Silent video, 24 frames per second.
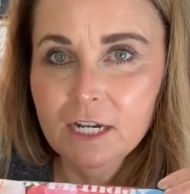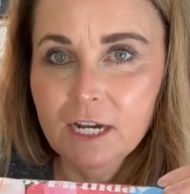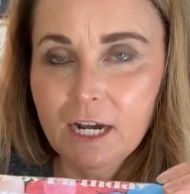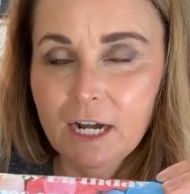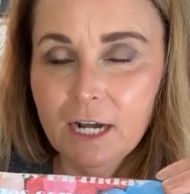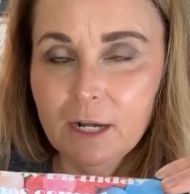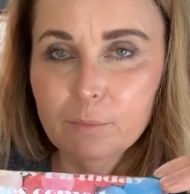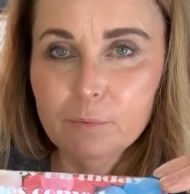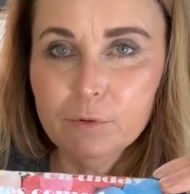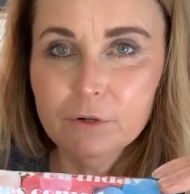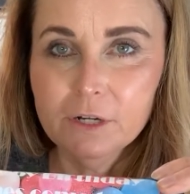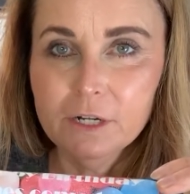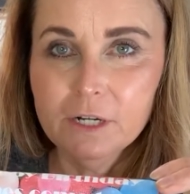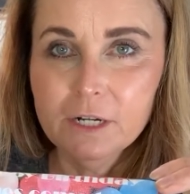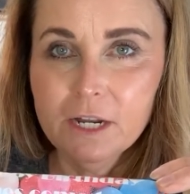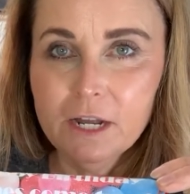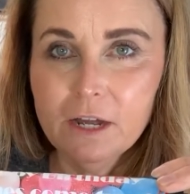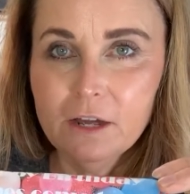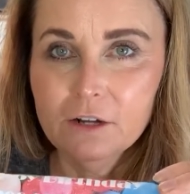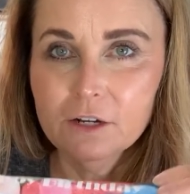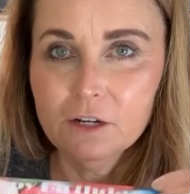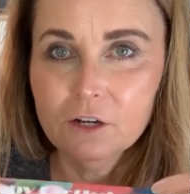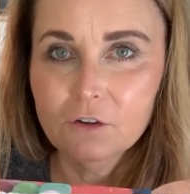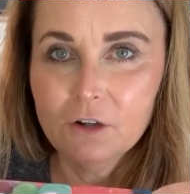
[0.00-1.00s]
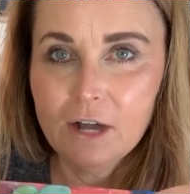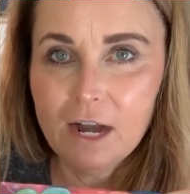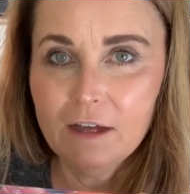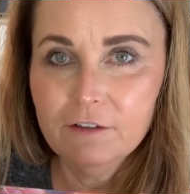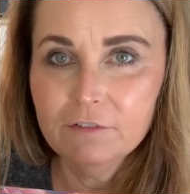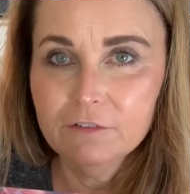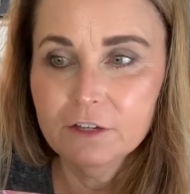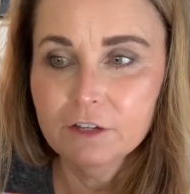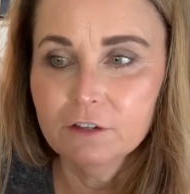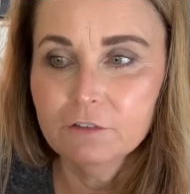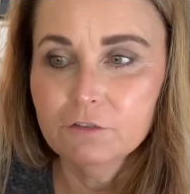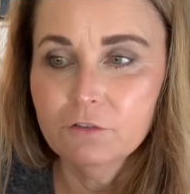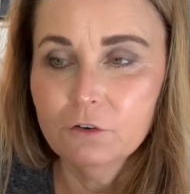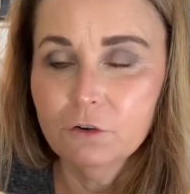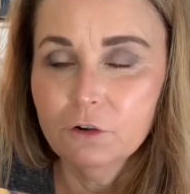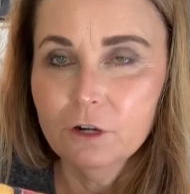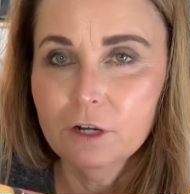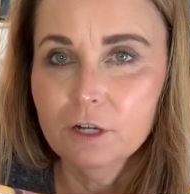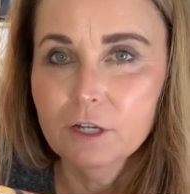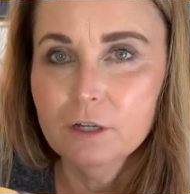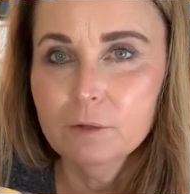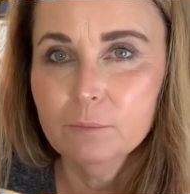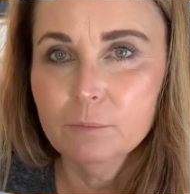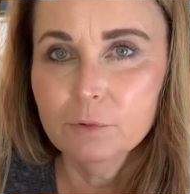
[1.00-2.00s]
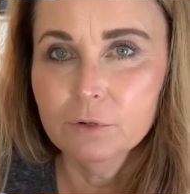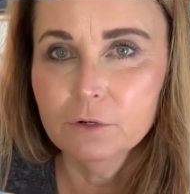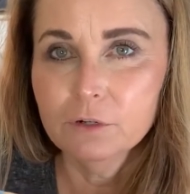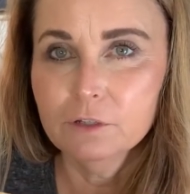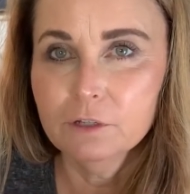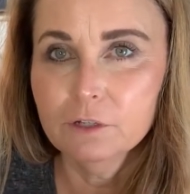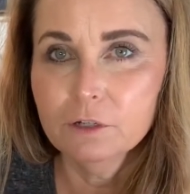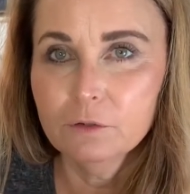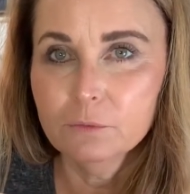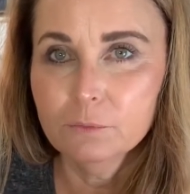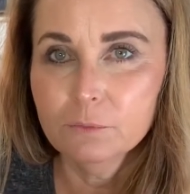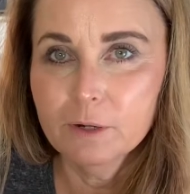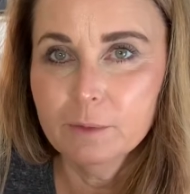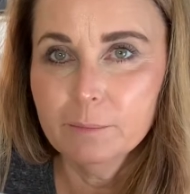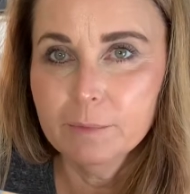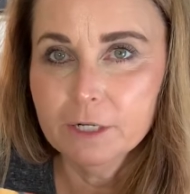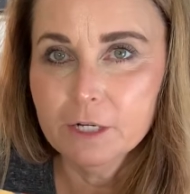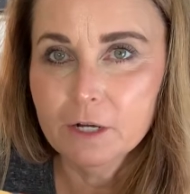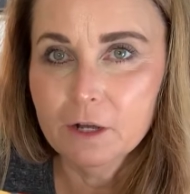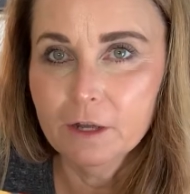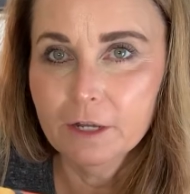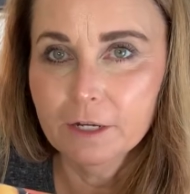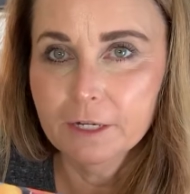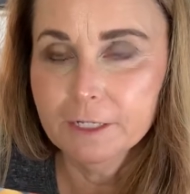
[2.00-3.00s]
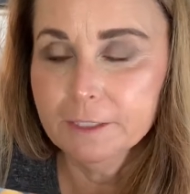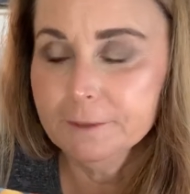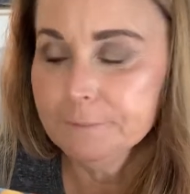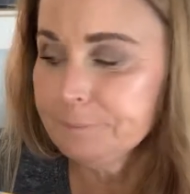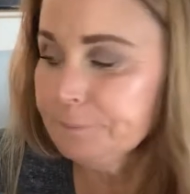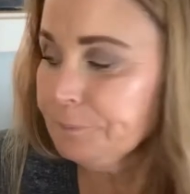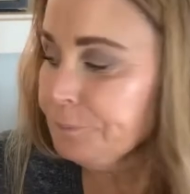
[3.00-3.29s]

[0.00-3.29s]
I printed out a graphic for it, put a little ribbon on it.